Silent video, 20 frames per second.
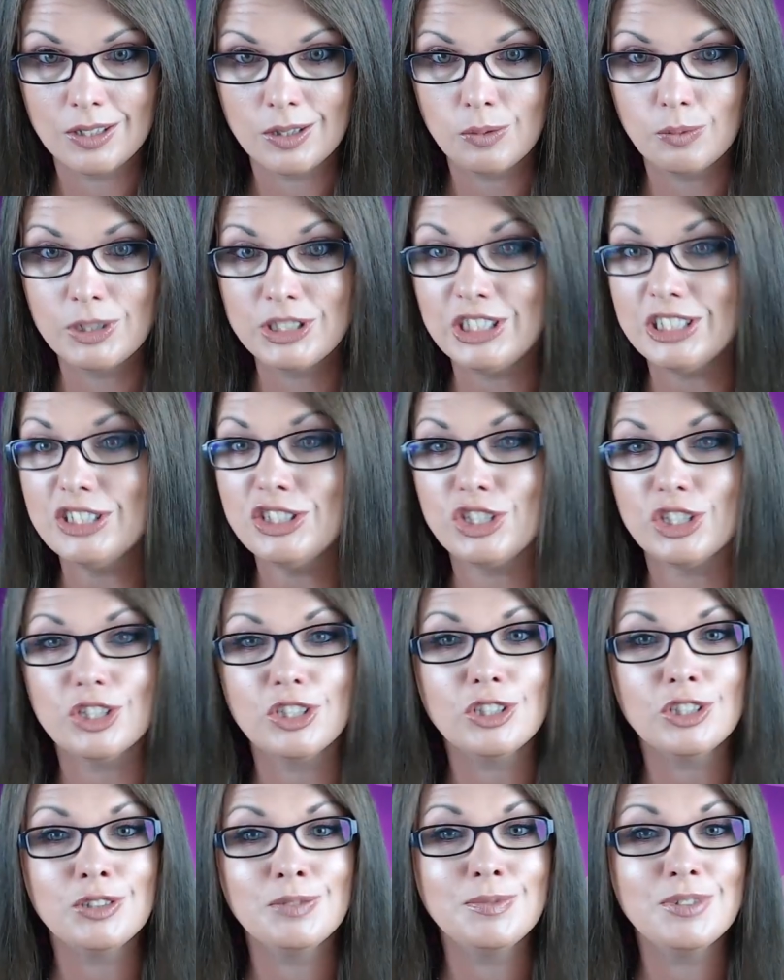which in
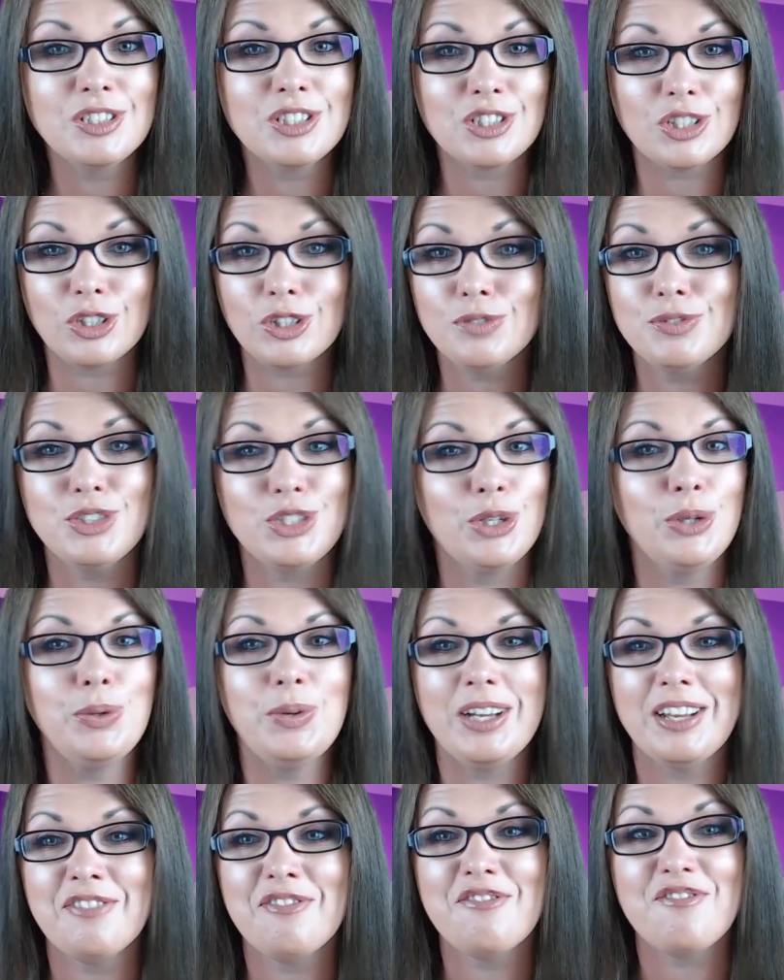turn serves to
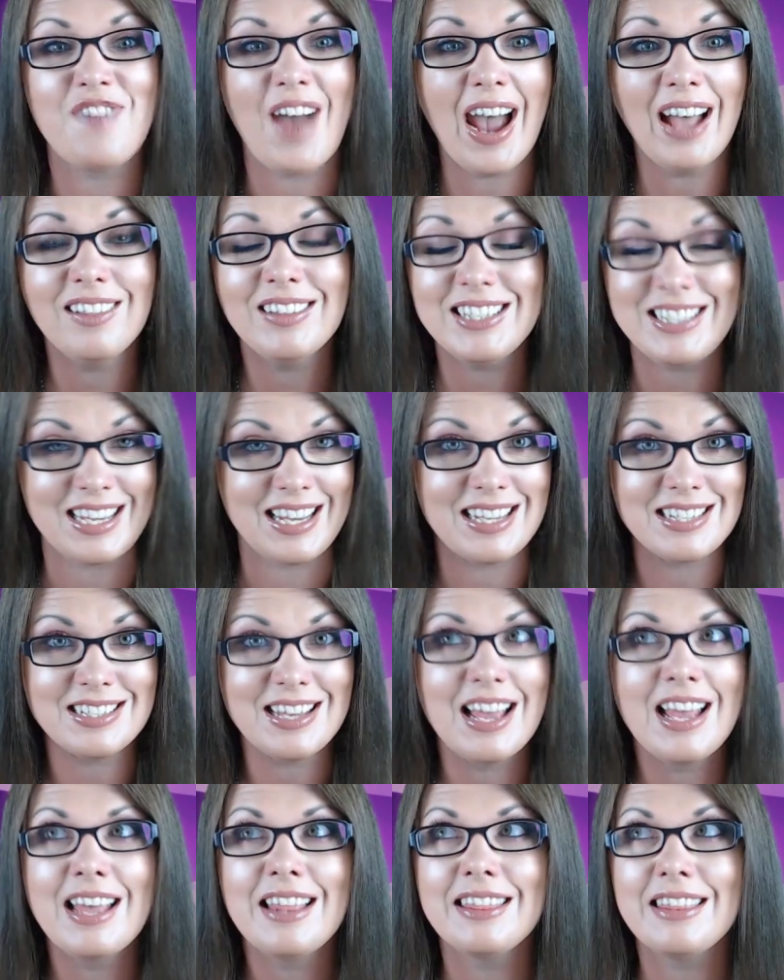invalidate
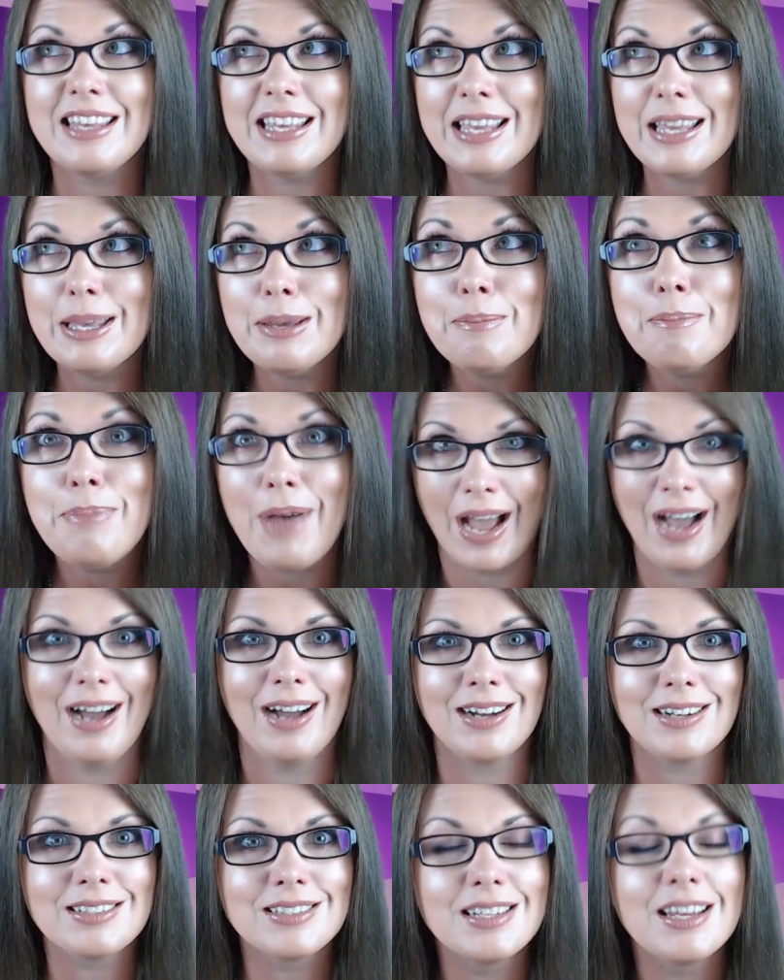the
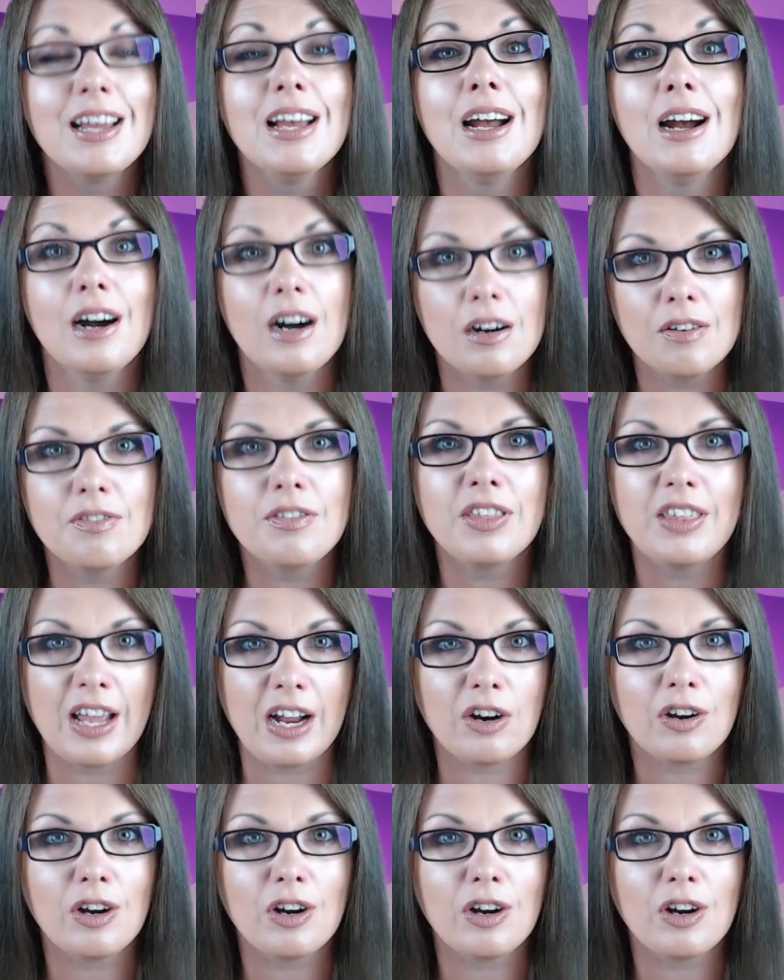impact of their